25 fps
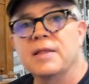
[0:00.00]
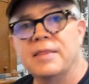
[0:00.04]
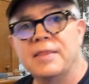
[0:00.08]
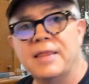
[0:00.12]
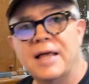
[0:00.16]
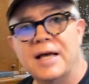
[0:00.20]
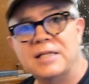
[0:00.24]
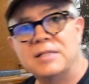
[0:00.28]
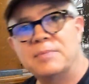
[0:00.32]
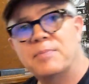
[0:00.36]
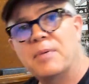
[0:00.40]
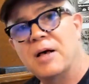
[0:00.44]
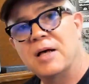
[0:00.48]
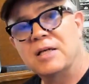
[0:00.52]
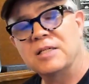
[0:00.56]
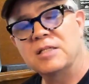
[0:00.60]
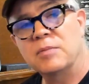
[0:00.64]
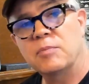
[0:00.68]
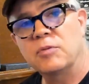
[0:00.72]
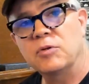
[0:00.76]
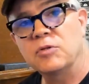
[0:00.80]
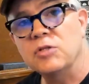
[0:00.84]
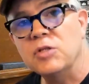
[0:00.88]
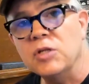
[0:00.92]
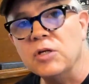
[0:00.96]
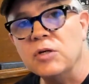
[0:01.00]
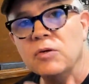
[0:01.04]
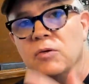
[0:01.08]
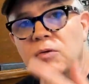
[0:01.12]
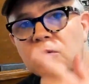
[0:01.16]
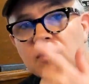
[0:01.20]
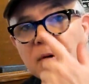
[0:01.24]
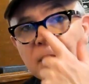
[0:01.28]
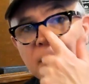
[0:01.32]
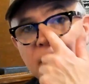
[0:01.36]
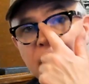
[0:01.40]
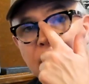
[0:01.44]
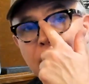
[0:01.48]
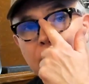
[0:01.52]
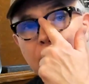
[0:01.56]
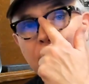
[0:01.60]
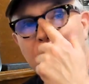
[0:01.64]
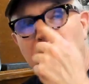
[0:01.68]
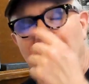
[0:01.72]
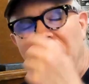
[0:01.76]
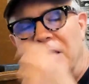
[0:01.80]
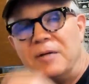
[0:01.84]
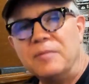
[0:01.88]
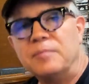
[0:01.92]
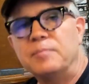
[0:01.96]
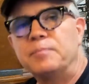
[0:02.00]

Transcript: That's possible too, but